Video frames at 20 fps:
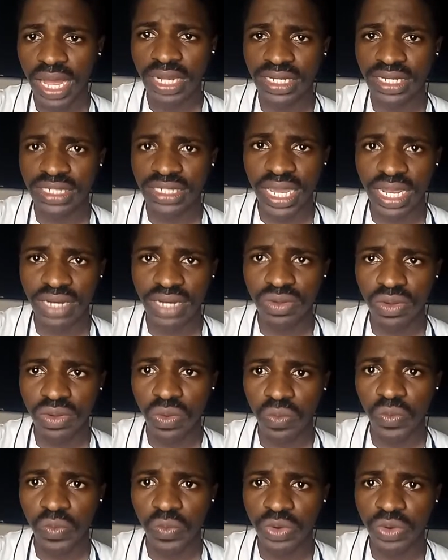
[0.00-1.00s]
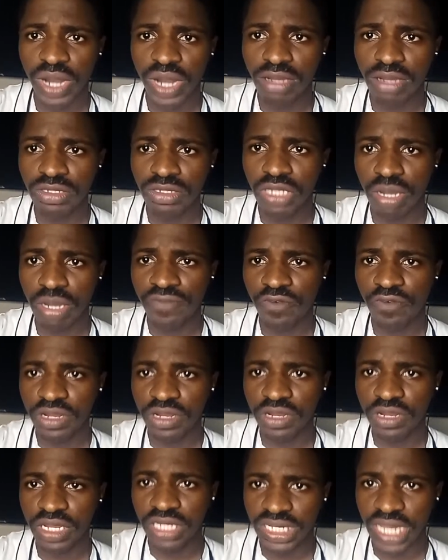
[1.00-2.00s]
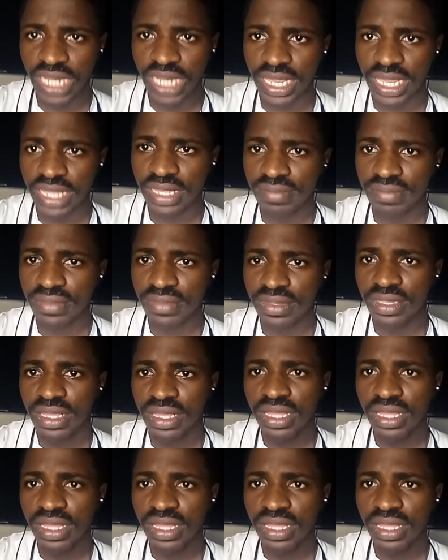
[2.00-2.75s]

and then we'll round up for the day.